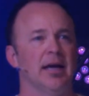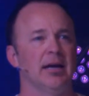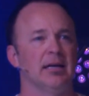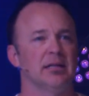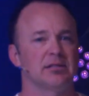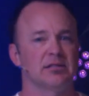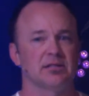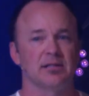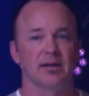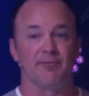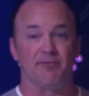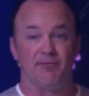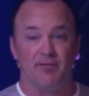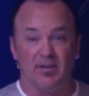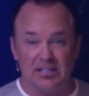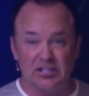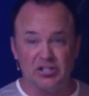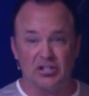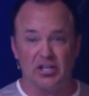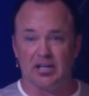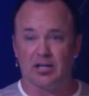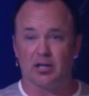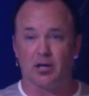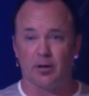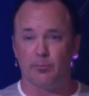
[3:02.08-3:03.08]
and it's a
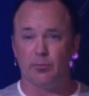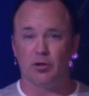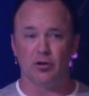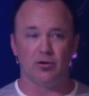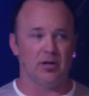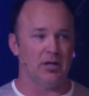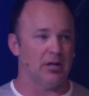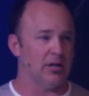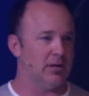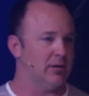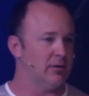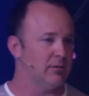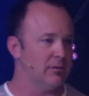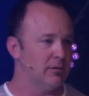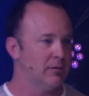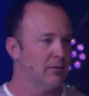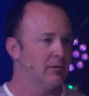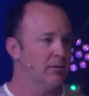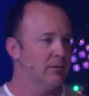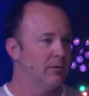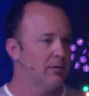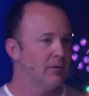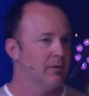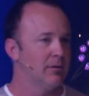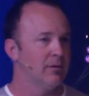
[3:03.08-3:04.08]
fishing community.
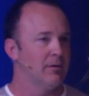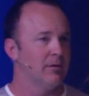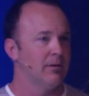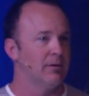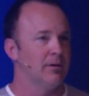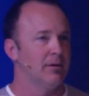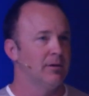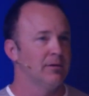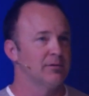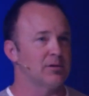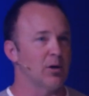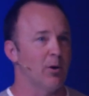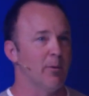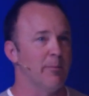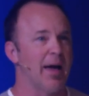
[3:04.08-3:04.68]
So